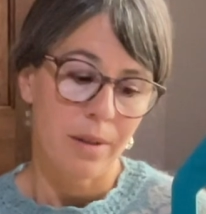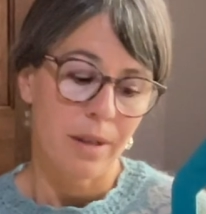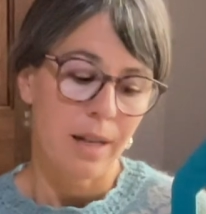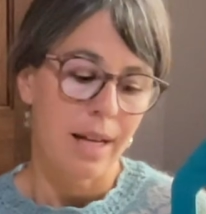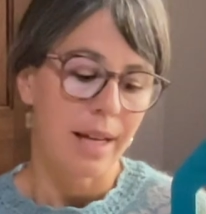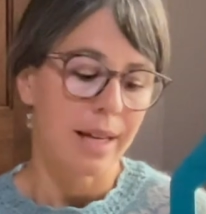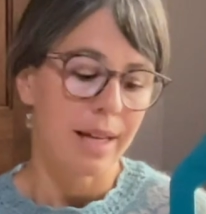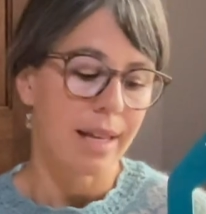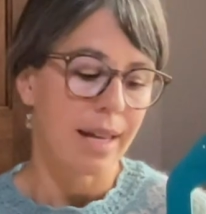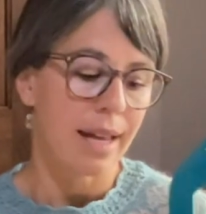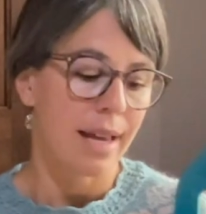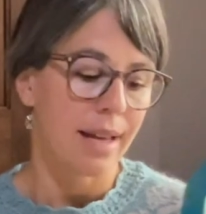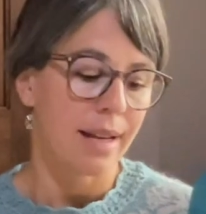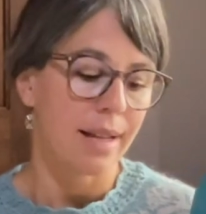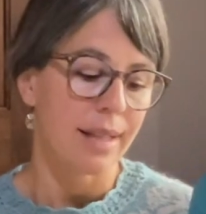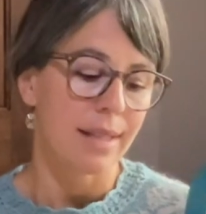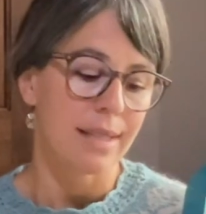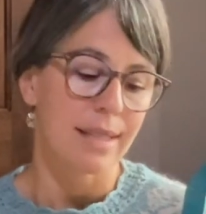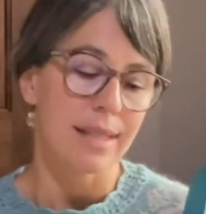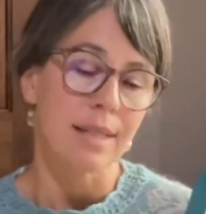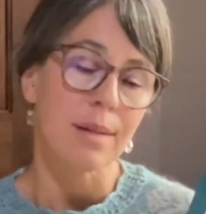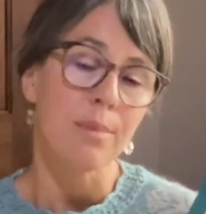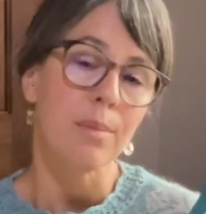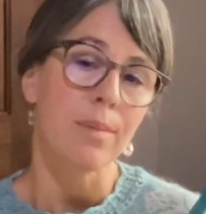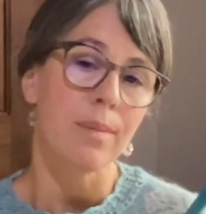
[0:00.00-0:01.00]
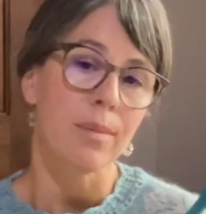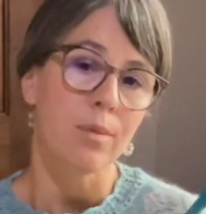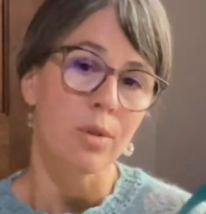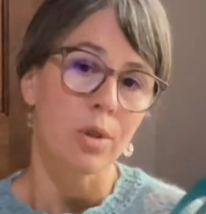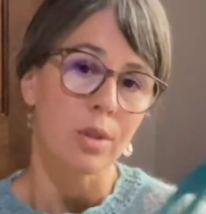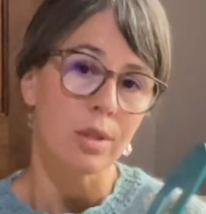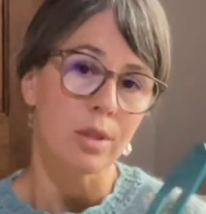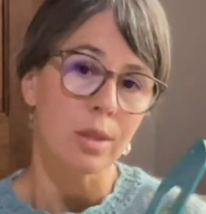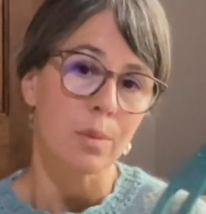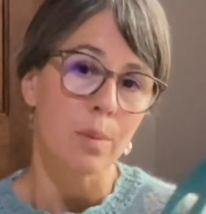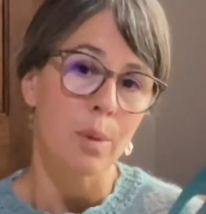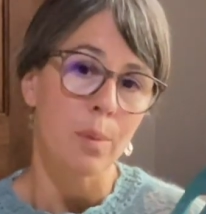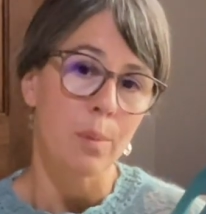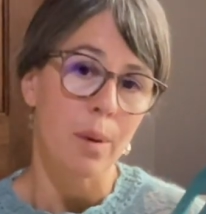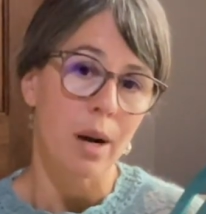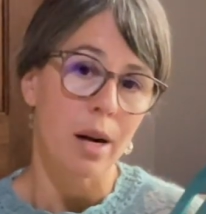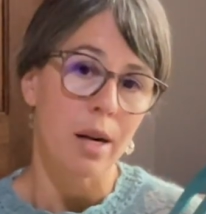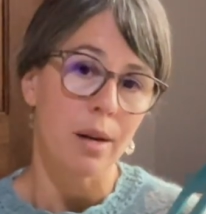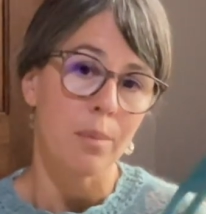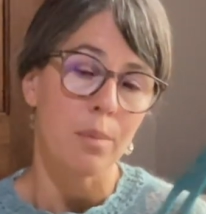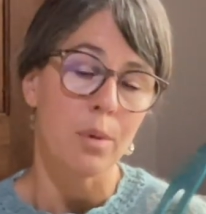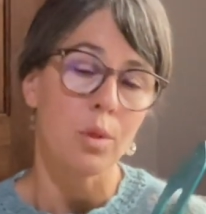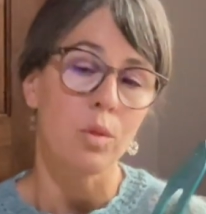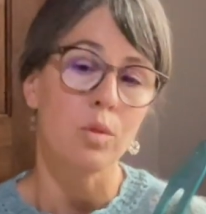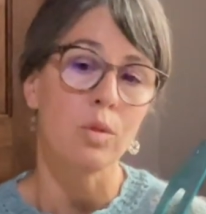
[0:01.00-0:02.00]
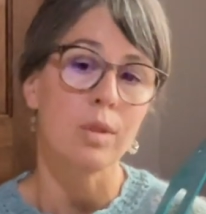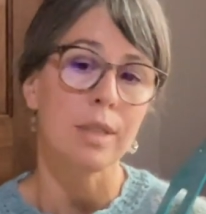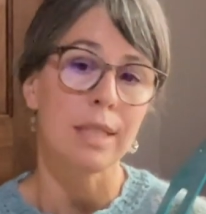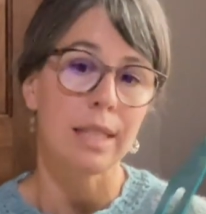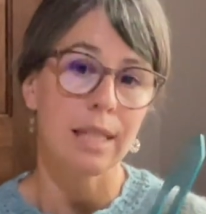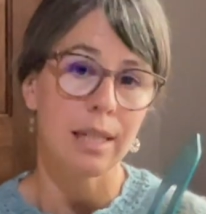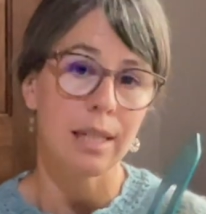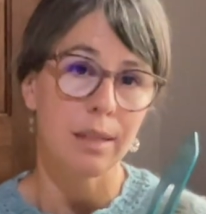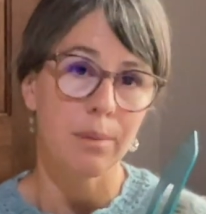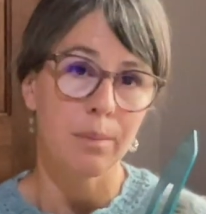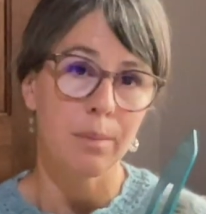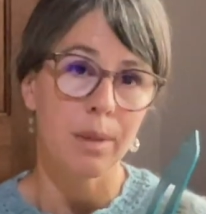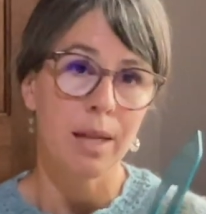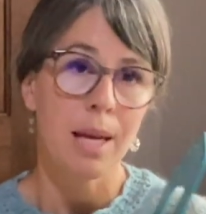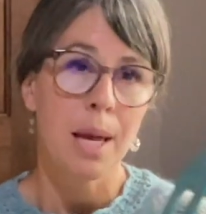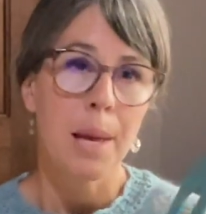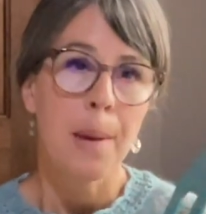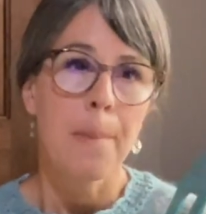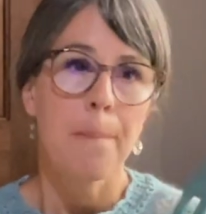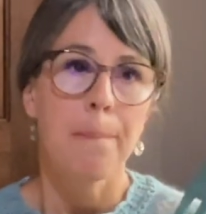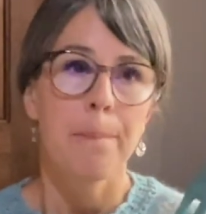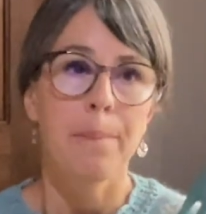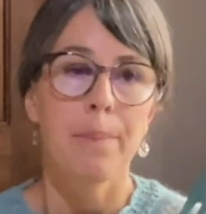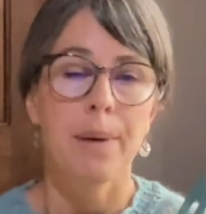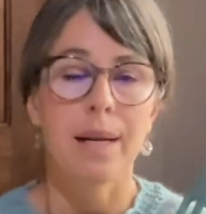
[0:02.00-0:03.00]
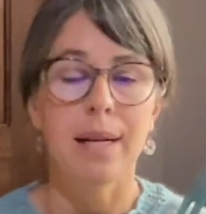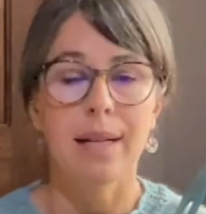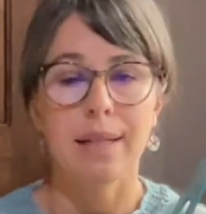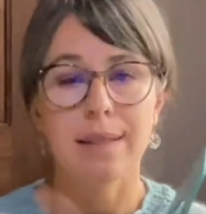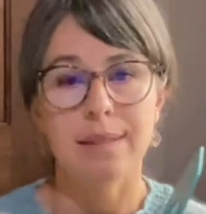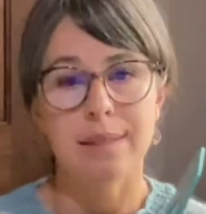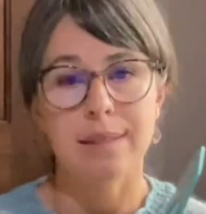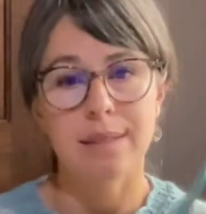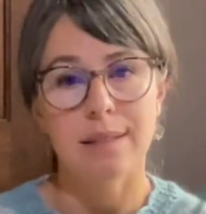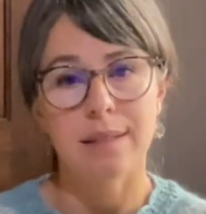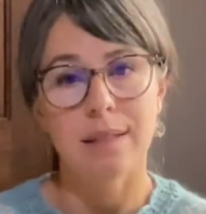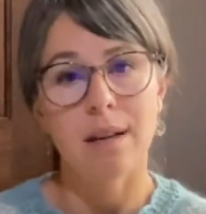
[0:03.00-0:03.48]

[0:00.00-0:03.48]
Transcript: Again, it's the Rosa Pomar mondim, but it's